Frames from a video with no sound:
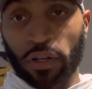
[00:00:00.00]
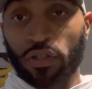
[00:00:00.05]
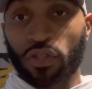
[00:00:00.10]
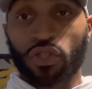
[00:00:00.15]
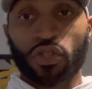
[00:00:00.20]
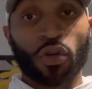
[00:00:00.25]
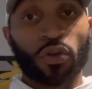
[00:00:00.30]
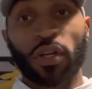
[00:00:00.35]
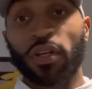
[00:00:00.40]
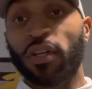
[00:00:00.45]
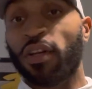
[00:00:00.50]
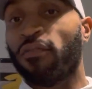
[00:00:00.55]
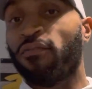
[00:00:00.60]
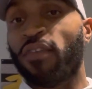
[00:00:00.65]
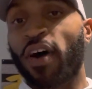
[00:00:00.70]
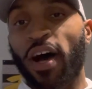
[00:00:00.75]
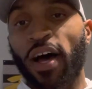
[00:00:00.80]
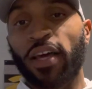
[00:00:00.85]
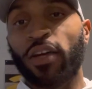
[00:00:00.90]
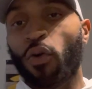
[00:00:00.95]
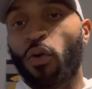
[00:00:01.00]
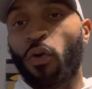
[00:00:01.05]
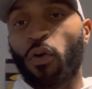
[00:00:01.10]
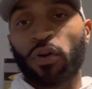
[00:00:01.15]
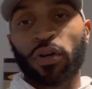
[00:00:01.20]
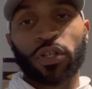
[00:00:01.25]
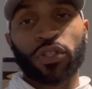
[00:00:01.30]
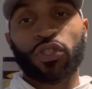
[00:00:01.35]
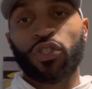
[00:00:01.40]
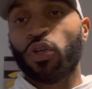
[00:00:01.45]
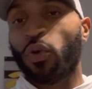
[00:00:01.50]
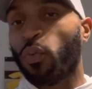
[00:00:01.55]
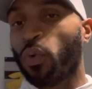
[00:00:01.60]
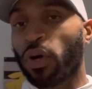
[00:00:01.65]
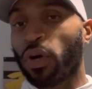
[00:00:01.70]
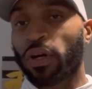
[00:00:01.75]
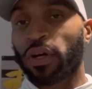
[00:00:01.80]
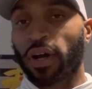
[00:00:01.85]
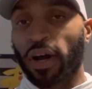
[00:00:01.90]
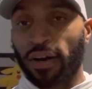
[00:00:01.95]
So the divine order is the
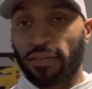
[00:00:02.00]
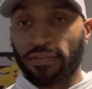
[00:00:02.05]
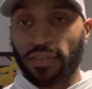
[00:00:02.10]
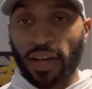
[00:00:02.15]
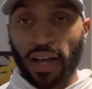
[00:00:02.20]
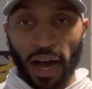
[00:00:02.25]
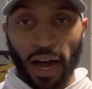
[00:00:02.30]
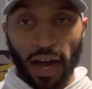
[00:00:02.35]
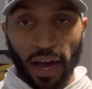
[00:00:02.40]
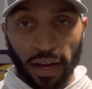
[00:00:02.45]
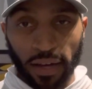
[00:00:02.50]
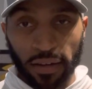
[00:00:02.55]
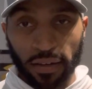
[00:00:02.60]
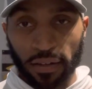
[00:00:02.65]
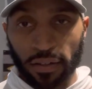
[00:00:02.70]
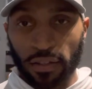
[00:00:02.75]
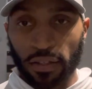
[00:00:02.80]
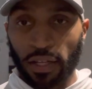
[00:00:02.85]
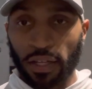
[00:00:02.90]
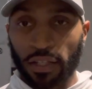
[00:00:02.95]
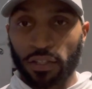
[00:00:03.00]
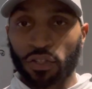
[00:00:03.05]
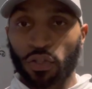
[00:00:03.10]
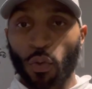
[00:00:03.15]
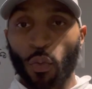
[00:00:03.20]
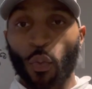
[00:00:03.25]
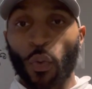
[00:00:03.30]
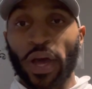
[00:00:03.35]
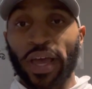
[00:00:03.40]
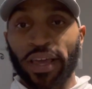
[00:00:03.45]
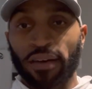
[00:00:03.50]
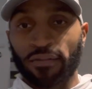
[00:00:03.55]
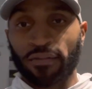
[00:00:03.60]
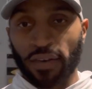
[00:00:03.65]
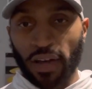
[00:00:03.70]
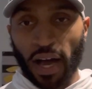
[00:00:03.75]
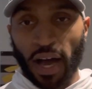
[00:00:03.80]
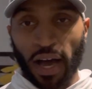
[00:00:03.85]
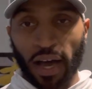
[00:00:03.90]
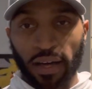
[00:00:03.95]
work of God. It's the way of
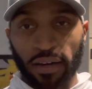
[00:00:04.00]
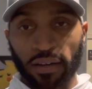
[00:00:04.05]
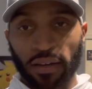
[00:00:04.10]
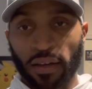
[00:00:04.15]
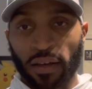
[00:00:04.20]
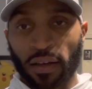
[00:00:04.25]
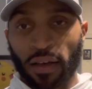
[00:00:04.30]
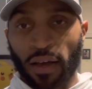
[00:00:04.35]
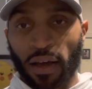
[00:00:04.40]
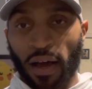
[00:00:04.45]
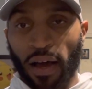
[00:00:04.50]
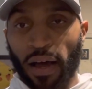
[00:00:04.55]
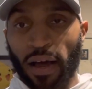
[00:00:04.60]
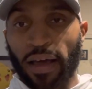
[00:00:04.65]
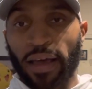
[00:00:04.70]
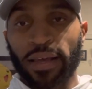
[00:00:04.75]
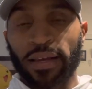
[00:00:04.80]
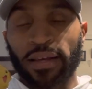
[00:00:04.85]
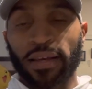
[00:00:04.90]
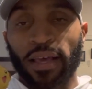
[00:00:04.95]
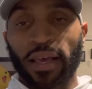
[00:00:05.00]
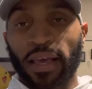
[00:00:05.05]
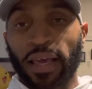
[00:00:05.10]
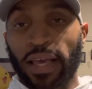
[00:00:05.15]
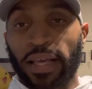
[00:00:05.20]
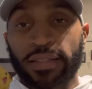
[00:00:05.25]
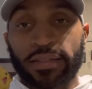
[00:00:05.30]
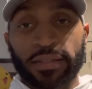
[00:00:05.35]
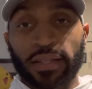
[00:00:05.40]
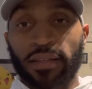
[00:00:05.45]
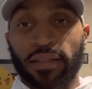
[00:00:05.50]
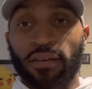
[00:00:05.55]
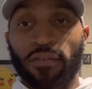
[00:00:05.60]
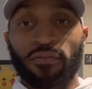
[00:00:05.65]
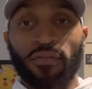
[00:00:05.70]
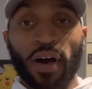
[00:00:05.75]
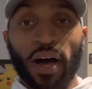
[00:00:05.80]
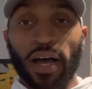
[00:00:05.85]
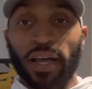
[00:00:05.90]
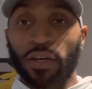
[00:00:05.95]
God, all right? It's the
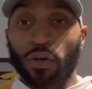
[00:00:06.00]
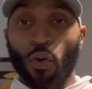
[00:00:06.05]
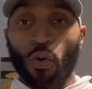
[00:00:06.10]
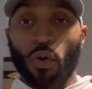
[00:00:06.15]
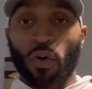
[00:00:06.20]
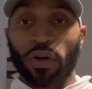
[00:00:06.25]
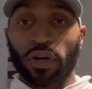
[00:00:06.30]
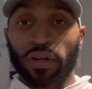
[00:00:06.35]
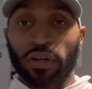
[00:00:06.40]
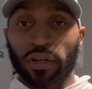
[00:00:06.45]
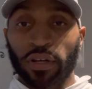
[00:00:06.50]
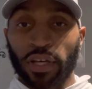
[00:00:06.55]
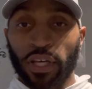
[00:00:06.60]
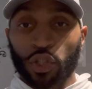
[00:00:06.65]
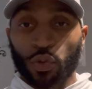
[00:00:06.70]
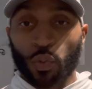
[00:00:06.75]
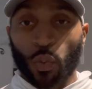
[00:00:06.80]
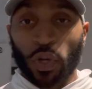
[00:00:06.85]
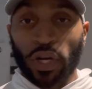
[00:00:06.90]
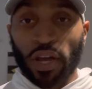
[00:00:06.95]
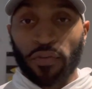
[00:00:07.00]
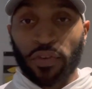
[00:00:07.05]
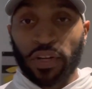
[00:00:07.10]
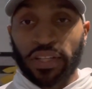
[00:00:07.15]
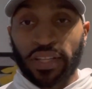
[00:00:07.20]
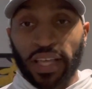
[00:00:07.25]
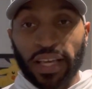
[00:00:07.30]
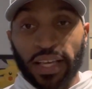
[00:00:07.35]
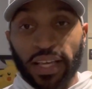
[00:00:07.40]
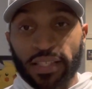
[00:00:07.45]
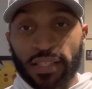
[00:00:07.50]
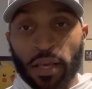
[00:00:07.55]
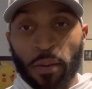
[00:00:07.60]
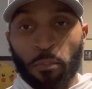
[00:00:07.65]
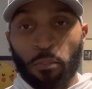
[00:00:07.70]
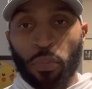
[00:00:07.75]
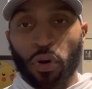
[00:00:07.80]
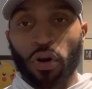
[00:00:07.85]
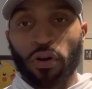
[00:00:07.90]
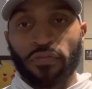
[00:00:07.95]
divine order. It's when everything is in
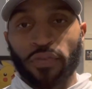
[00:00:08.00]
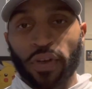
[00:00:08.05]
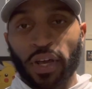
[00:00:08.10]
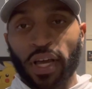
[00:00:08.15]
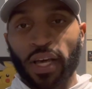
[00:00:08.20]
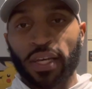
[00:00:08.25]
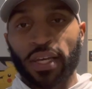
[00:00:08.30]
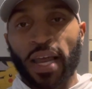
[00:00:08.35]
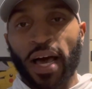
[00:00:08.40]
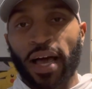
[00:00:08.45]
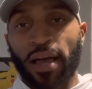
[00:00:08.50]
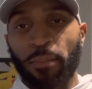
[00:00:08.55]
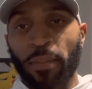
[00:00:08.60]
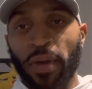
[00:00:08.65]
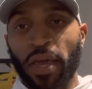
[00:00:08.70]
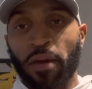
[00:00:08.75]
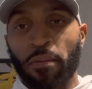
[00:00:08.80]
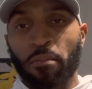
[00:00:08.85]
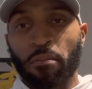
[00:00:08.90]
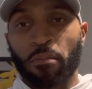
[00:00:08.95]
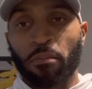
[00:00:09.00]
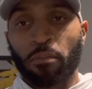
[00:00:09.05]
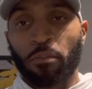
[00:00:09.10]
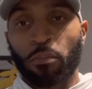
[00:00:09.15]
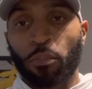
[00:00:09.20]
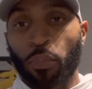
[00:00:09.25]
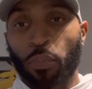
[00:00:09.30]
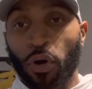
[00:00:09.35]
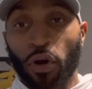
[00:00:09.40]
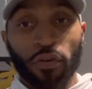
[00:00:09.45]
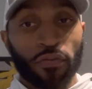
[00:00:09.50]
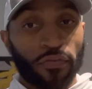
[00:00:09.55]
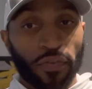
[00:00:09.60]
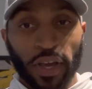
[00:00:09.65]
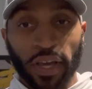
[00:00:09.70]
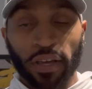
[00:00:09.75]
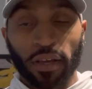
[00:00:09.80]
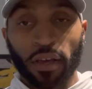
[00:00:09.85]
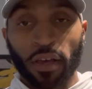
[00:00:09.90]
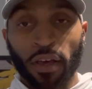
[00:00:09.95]
perfect alignment, perfect.